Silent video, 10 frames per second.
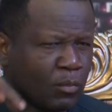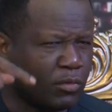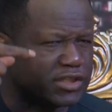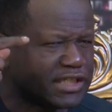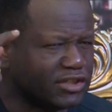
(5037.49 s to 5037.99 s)

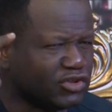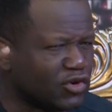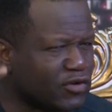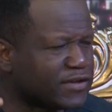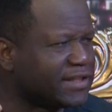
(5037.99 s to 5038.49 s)
But in
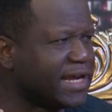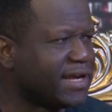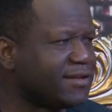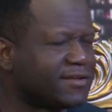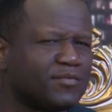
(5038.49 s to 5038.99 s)
those
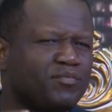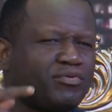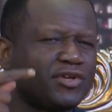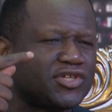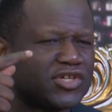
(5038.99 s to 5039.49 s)
days,
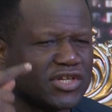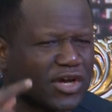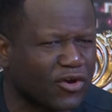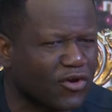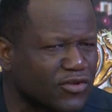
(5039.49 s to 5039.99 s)
preaching the
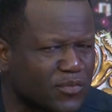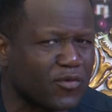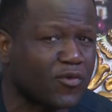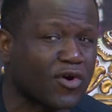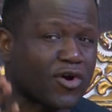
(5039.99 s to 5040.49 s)

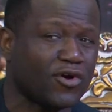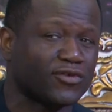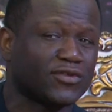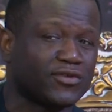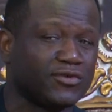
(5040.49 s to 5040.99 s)
gospel will
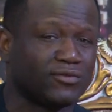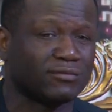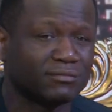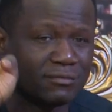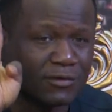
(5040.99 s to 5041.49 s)
cost you
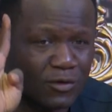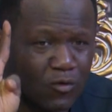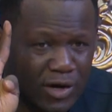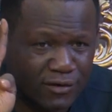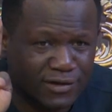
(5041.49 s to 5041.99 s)

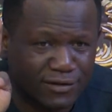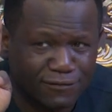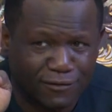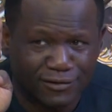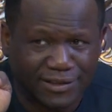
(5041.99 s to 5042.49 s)
one of these
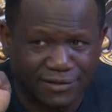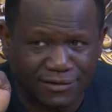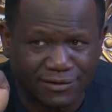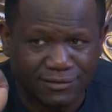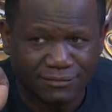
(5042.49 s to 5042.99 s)
four
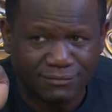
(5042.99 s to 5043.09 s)
things.